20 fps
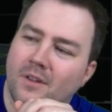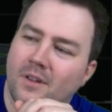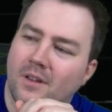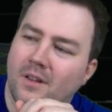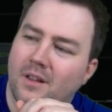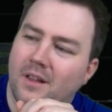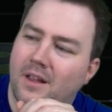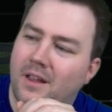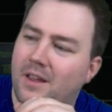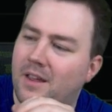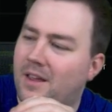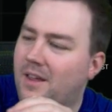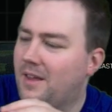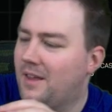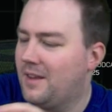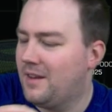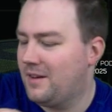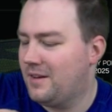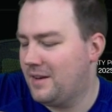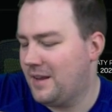a
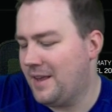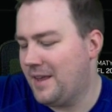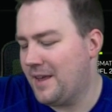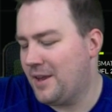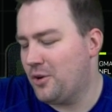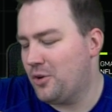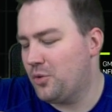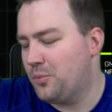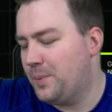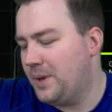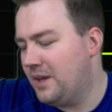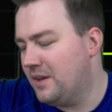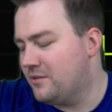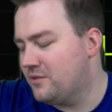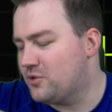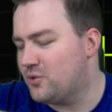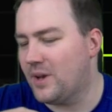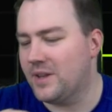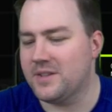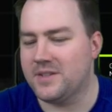
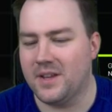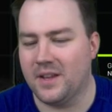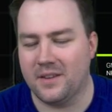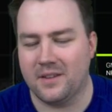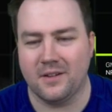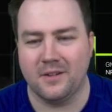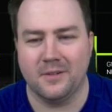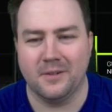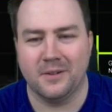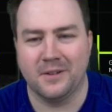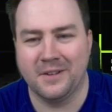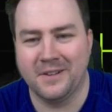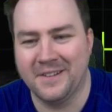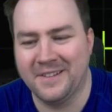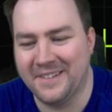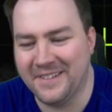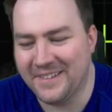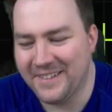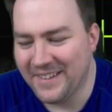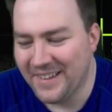trendsetter.
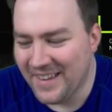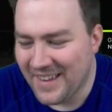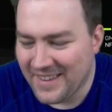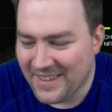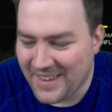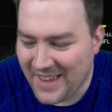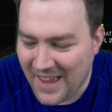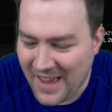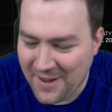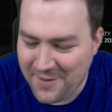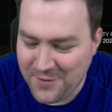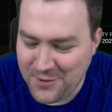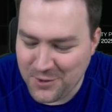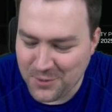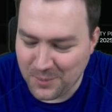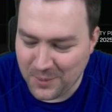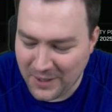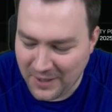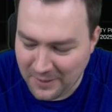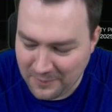They have to
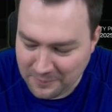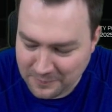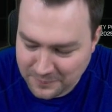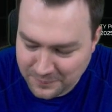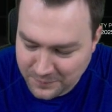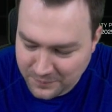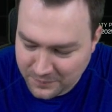be,